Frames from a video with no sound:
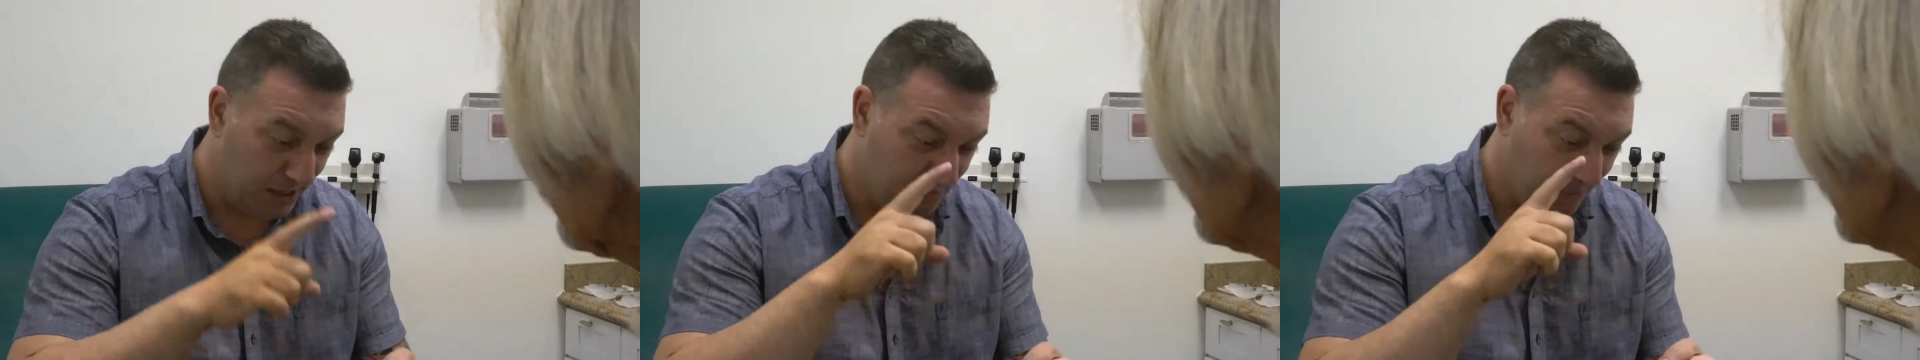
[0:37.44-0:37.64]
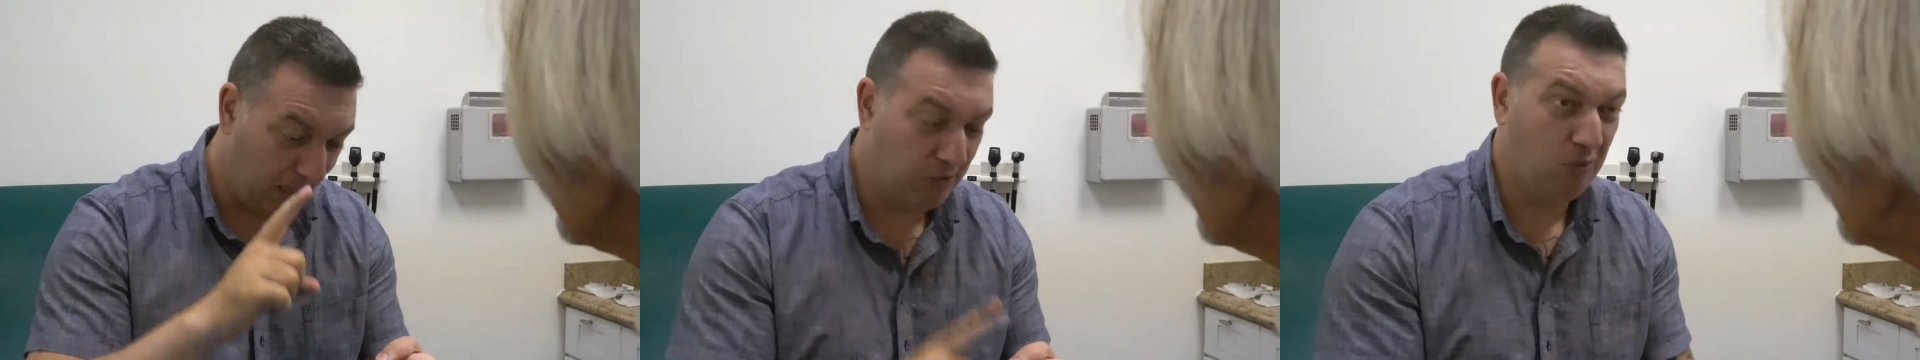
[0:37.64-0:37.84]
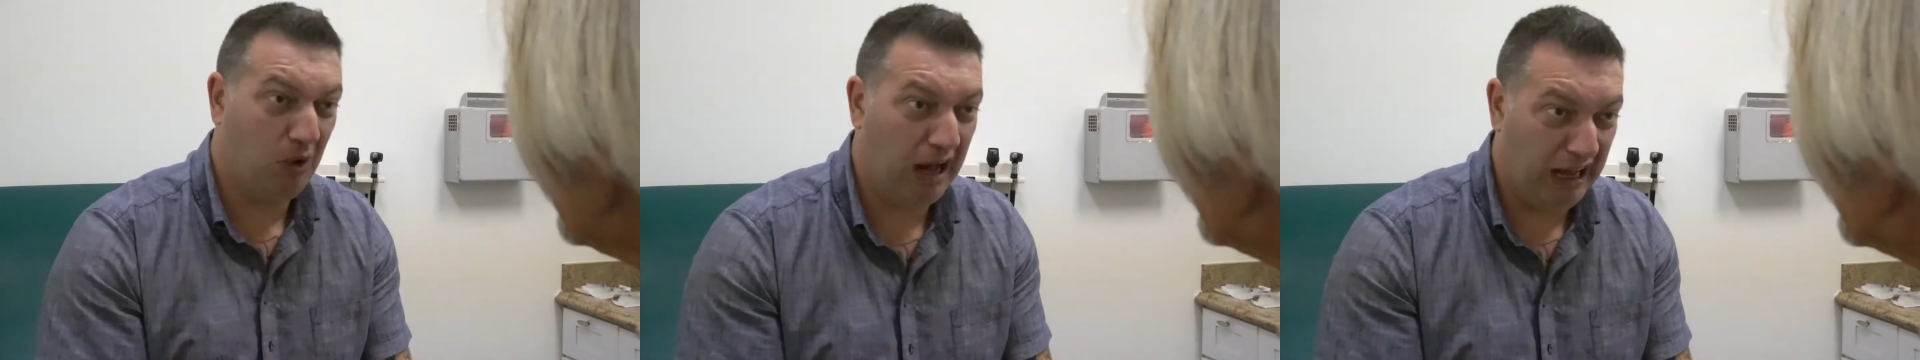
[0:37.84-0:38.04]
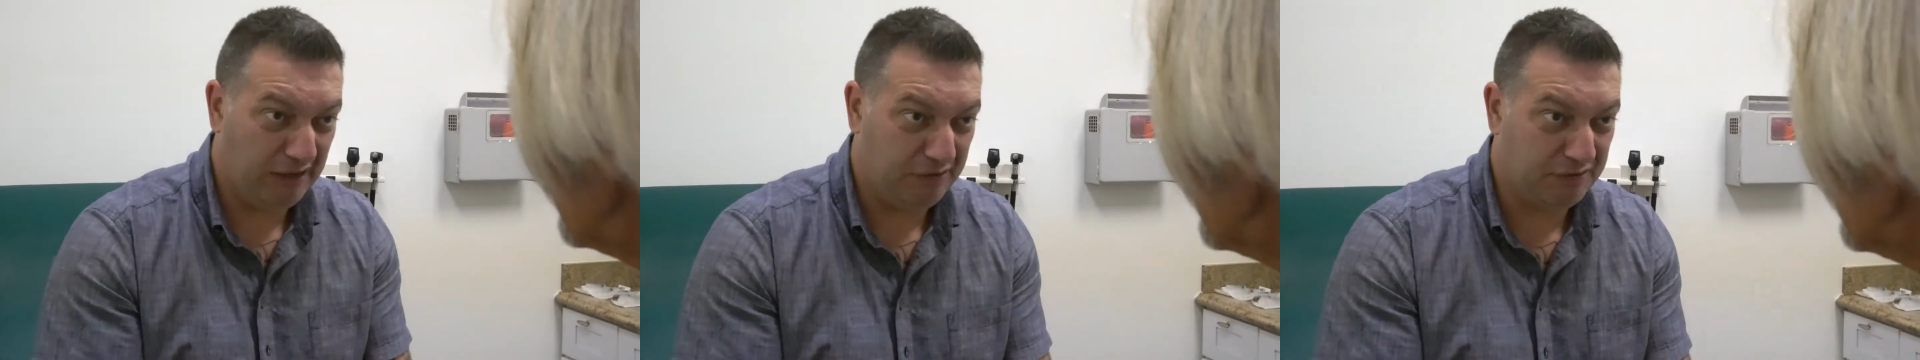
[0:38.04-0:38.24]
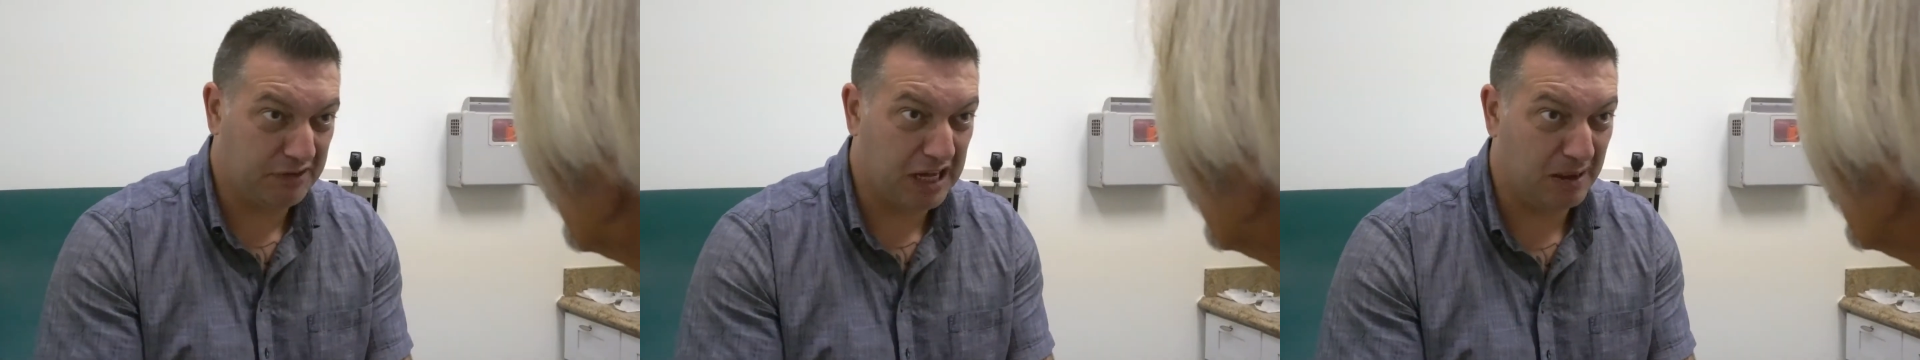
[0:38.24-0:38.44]
And my
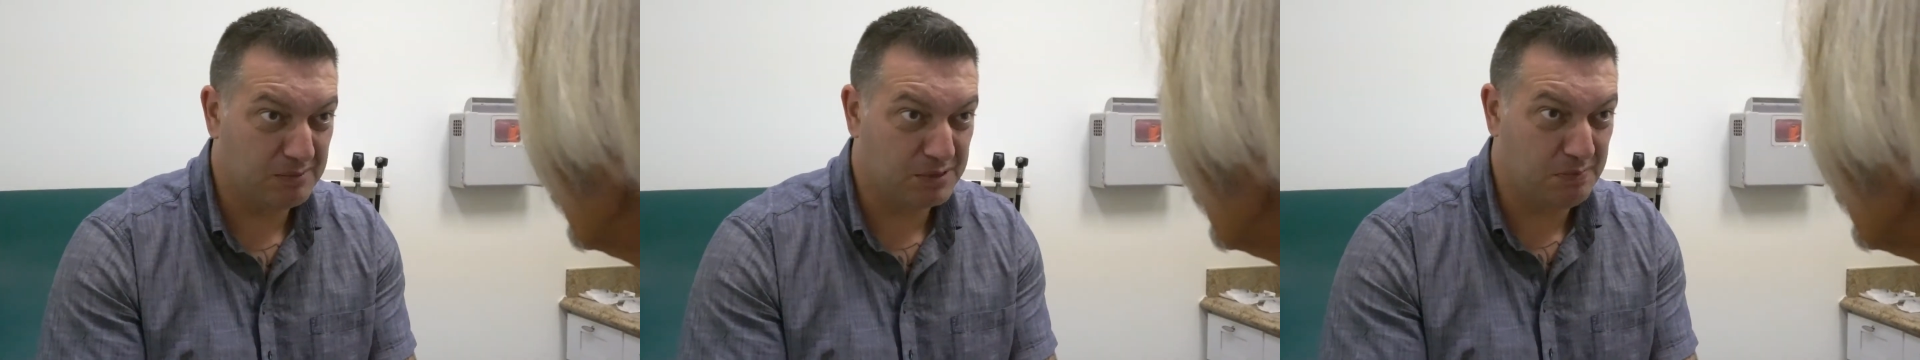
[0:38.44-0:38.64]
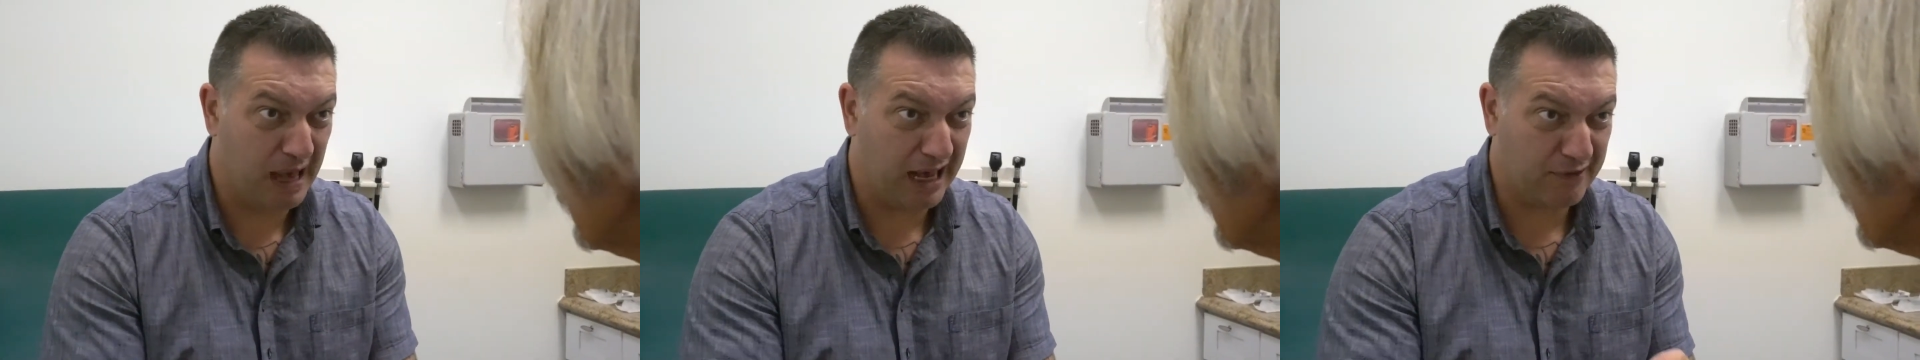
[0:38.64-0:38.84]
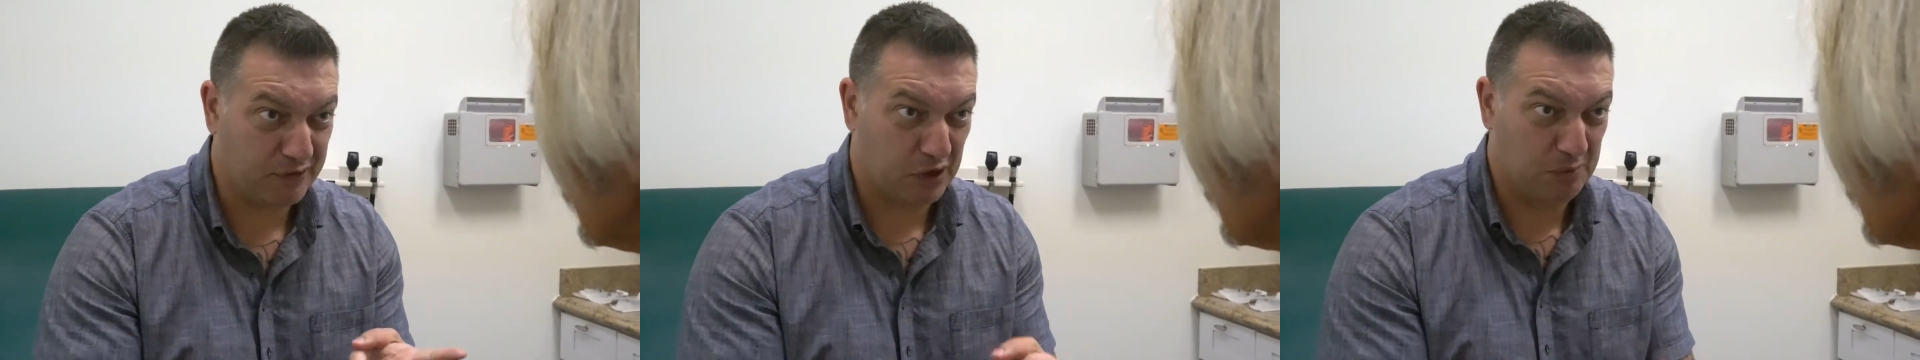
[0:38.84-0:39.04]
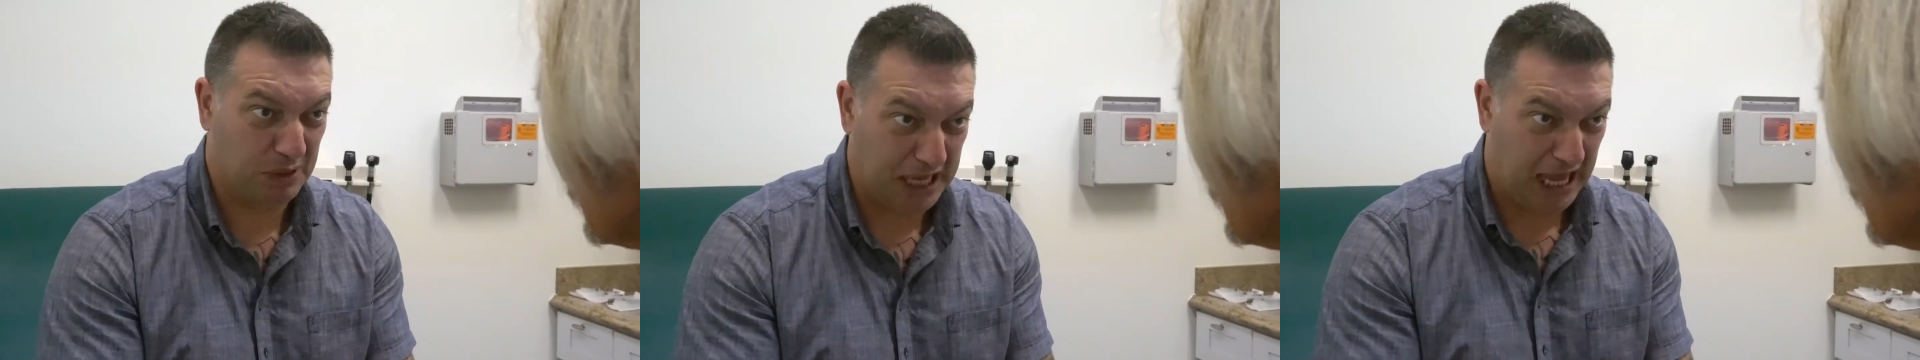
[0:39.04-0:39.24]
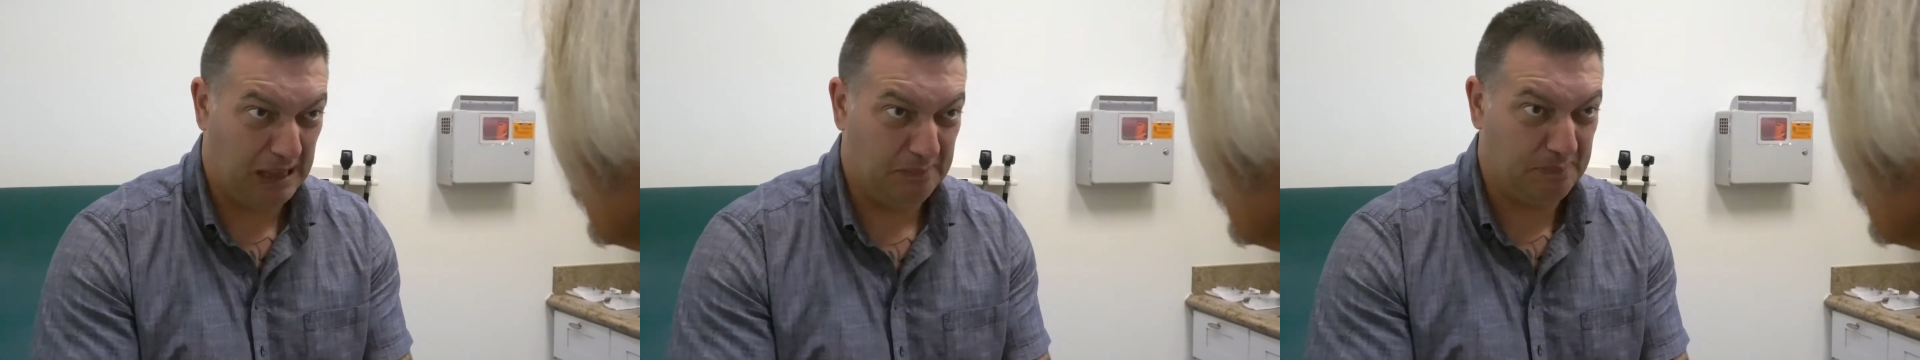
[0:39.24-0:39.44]
wife comes back from
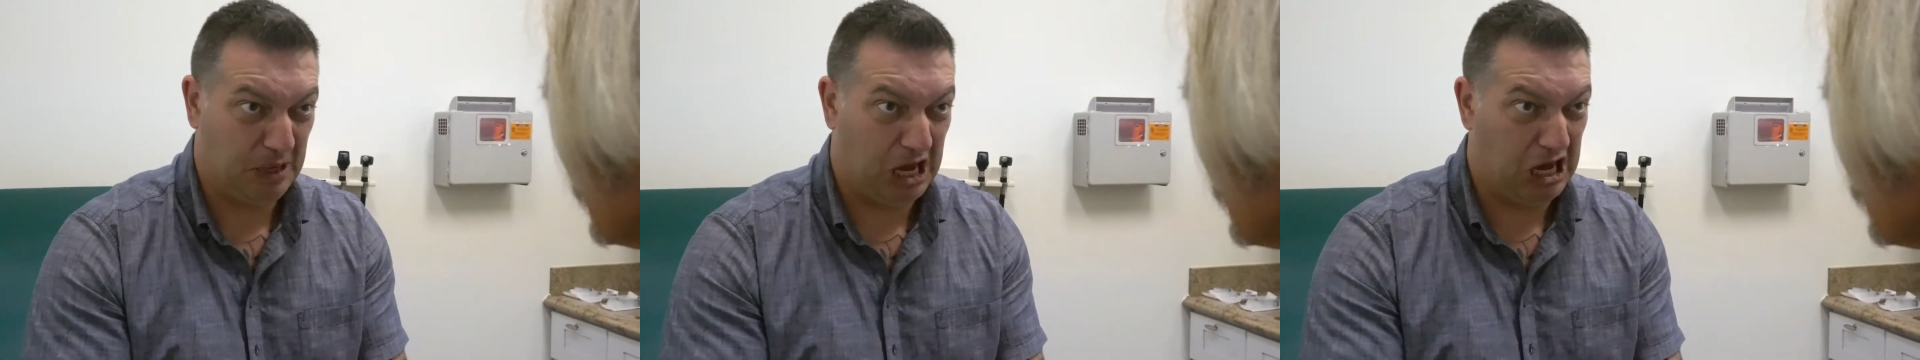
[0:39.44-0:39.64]
camp